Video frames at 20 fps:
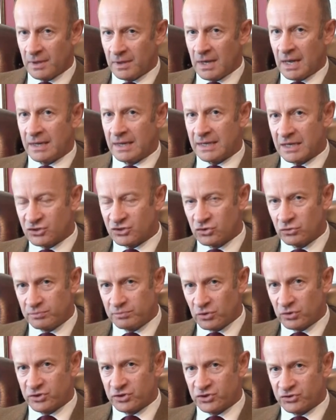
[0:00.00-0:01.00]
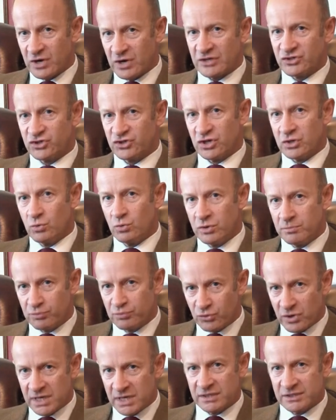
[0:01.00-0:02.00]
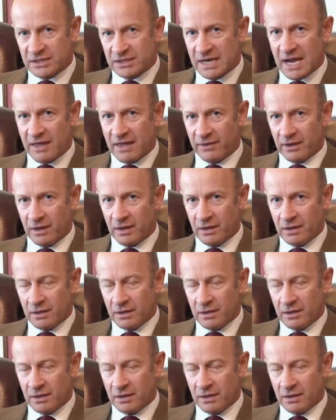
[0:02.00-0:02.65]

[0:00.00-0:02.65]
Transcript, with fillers: A national border strategy would bring together